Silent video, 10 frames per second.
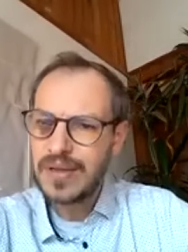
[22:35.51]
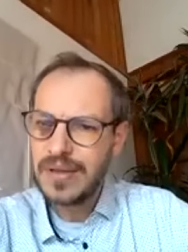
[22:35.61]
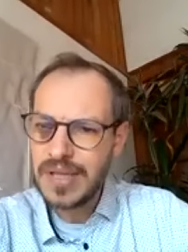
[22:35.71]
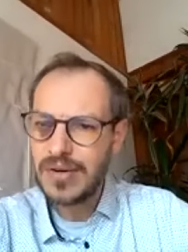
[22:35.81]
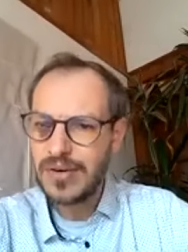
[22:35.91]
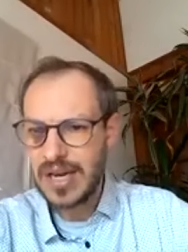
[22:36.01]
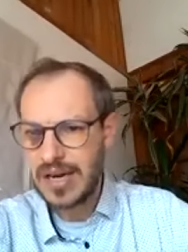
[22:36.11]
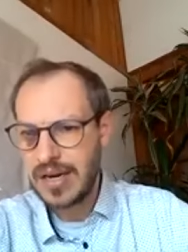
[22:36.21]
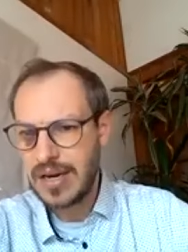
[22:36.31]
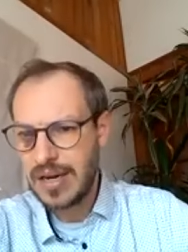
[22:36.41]
decolonial
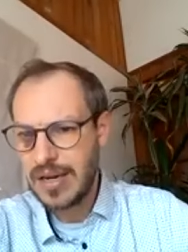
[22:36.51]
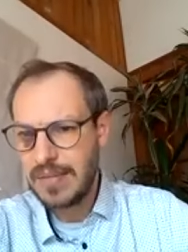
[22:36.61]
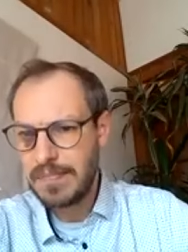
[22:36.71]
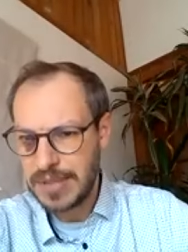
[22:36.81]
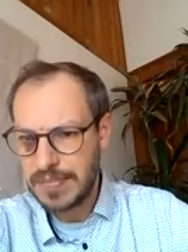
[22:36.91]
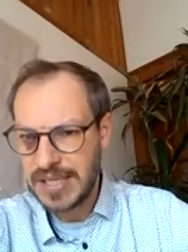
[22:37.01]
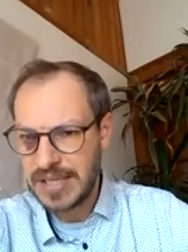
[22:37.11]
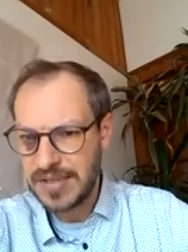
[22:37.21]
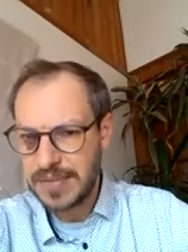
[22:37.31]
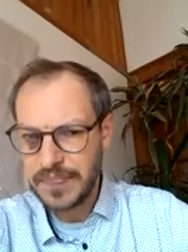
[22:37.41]
perspectives.